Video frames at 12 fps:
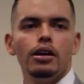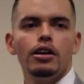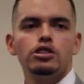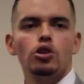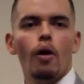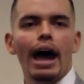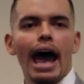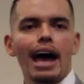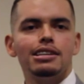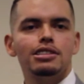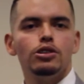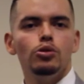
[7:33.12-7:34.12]
So I
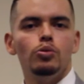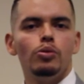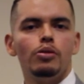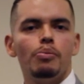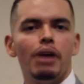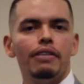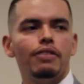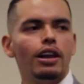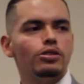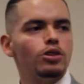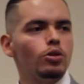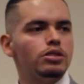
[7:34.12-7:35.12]
ask you, my fellow
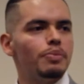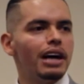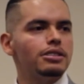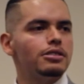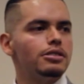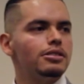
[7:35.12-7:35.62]
Toastmasters,